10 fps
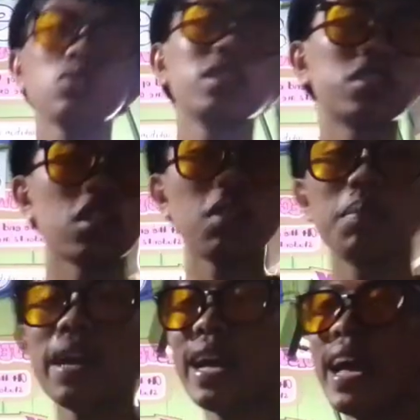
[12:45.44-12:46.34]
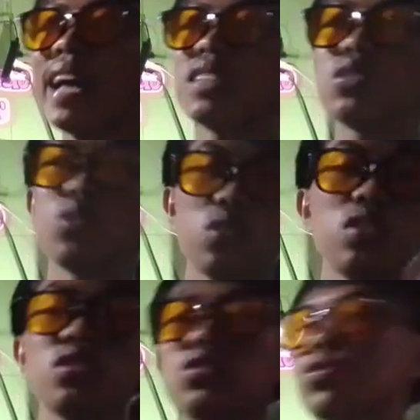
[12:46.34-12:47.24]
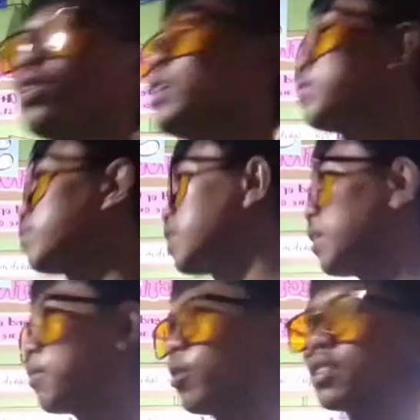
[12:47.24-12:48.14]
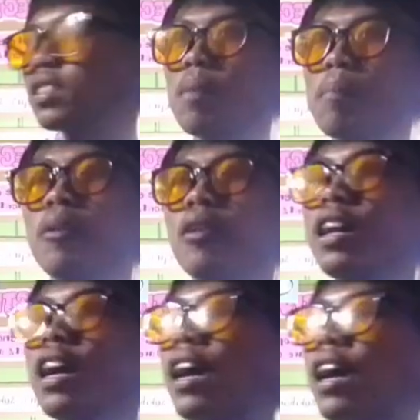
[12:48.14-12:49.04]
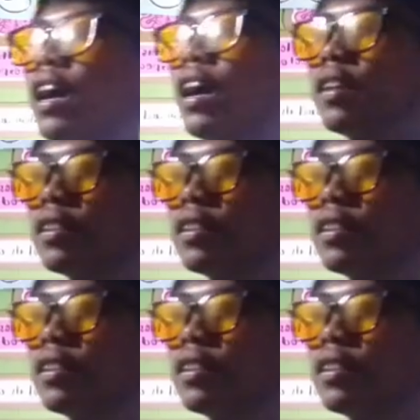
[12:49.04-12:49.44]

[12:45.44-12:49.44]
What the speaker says: to dissolve a solute. So let's say for example a